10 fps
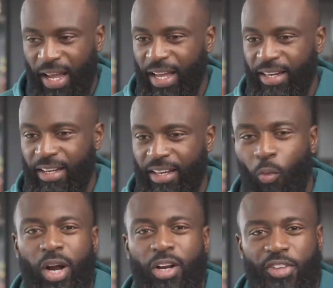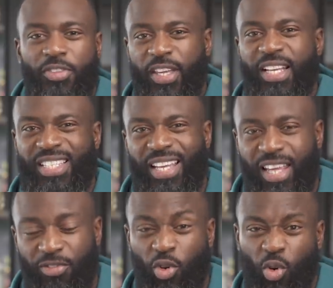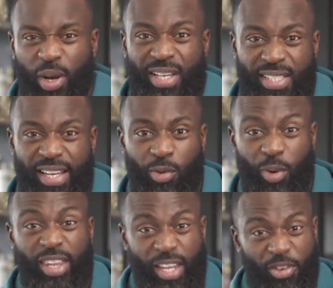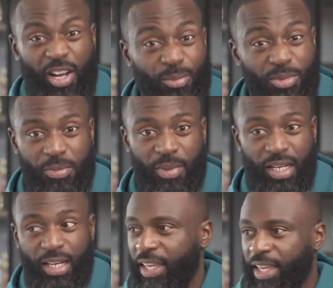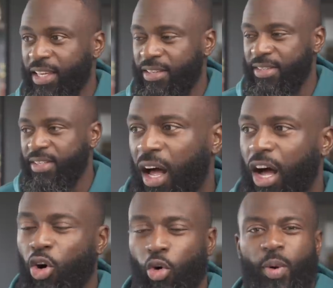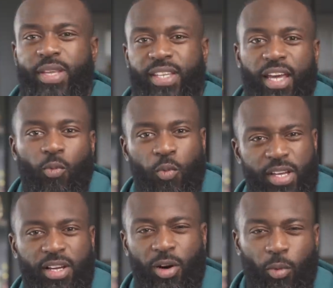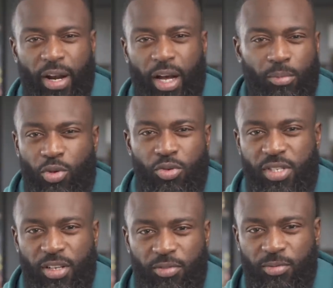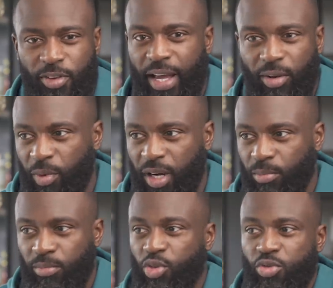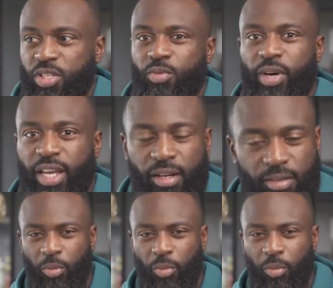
And one of the things that they've always said when they've come to me is, I always get weaker when I'm losing fat, when I'm losing weight.